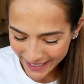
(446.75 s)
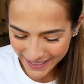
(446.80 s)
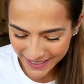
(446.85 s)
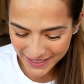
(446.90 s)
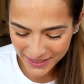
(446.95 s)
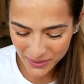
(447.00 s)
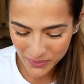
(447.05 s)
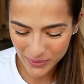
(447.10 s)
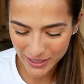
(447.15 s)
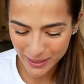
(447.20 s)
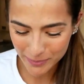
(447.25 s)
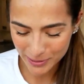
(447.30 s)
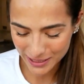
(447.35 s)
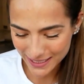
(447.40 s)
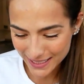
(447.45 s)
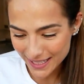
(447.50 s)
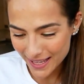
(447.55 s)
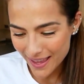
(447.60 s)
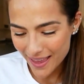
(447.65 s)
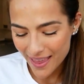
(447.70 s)
you know what I
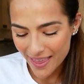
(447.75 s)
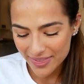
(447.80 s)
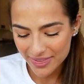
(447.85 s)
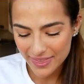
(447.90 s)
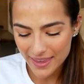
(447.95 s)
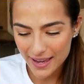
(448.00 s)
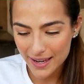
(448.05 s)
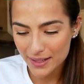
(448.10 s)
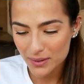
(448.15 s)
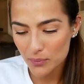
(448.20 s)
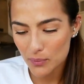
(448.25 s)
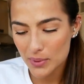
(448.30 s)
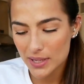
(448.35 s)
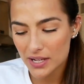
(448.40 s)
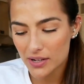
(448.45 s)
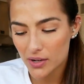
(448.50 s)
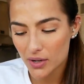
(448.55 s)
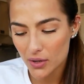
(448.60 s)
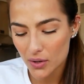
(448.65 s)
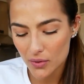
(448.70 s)
mean. Then
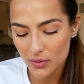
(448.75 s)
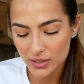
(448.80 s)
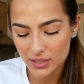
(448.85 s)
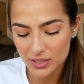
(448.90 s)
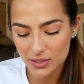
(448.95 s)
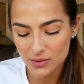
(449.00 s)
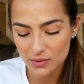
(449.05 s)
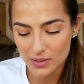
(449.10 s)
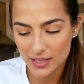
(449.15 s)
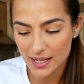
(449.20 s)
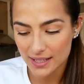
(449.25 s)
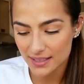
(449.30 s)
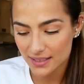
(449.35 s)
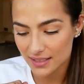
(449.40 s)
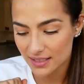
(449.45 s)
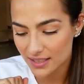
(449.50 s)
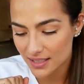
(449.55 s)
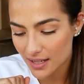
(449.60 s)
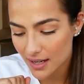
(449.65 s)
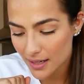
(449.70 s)
we are going to do
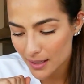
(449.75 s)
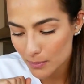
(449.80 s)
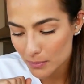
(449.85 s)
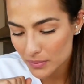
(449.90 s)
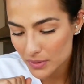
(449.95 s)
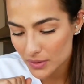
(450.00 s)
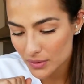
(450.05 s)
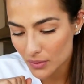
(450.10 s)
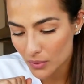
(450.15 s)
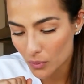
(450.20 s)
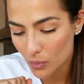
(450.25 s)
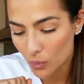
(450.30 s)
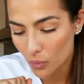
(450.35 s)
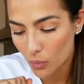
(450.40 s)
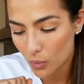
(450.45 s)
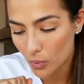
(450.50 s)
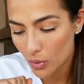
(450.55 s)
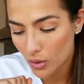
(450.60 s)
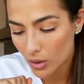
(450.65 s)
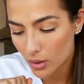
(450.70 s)
that times
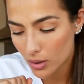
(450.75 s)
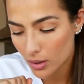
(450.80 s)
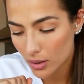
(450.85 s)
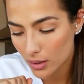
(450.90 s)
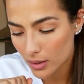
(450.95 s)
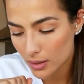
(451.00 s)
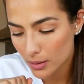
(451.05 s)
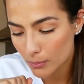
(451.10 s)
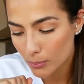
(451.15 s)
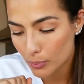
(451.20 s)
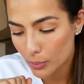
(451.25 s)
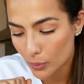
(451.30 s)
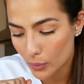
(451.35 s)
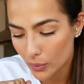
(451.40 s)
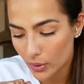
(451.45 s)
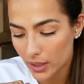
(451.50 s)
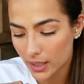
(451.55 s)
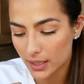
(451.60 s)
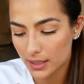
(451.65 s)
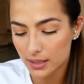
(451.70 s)

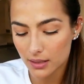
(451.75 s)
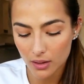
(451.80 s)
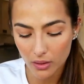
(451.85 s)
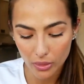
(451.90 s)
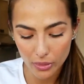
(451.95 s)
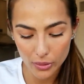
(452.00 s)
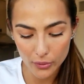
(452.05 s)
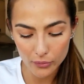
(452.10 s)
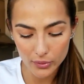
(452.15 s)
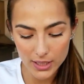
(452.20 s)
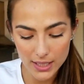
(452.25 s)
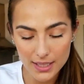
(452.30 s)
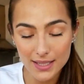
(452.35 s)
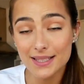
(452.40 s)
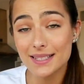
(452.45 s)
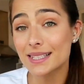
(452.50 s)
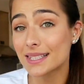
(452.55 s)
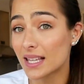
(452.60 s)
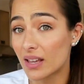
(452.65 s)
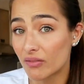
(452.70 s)

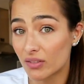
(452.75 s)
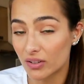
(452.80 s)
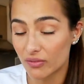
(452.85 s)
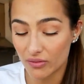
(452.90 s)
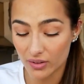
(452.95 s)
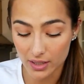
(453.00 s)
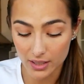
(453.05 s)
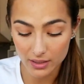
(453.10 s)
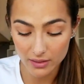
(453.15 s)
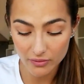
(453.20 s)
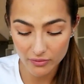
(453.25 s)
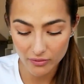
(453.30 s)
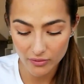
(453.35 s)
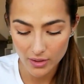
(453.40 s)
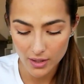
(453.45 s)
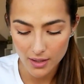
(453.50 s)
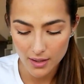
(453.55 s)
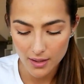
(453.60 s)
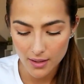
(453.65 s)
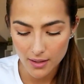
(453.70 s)
1.375,
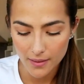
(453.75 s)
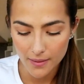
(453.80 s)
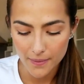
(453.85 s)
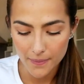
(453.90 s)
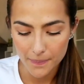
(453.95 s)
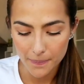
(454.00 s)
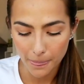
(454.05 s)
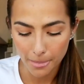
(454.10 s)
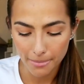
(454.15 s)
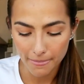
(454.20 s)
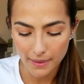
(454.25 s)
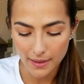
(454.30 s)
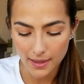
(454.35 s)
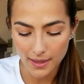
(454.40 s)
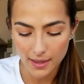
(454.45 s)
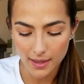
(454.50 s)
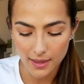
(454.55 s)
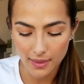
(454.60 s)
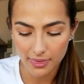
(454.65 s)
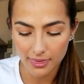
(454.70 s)

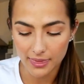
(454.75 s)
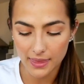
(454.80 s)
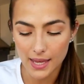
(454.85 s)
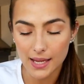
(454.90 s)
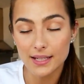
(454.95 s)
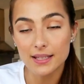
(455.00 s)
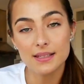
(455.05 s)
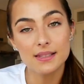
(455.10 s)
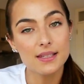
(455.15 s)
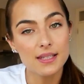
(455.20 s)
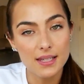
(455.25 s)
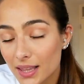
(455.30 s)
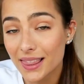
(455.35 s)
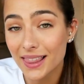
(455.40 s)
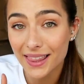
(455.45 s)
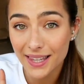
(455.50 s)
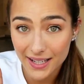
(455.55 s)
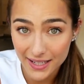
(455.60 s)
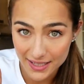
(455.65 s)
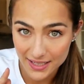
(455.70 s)
and that is the
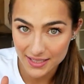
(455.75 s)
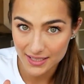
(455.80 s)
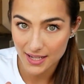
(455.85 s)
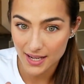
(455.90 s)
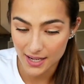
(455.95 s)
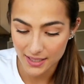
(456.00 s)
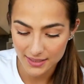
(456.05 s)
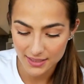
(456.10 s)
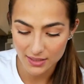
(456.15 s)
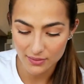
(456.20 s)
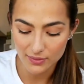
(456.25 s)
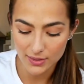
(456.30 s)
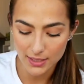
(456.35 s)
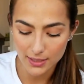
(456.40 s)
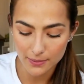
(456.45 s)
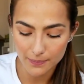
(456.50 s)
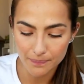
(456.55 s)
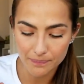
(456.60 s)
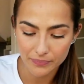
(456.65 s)
light activity.